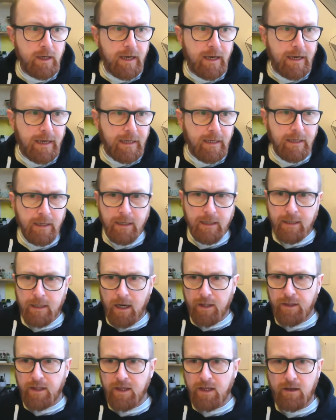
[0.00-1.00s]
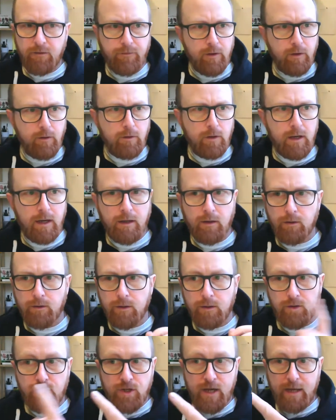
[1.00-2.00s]
I think if you click on
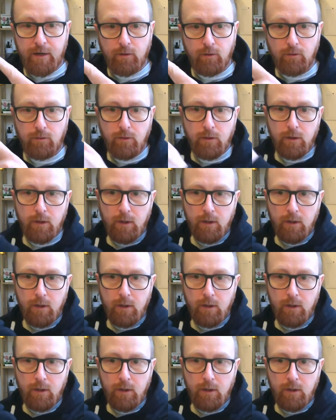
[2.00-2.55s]
the channel,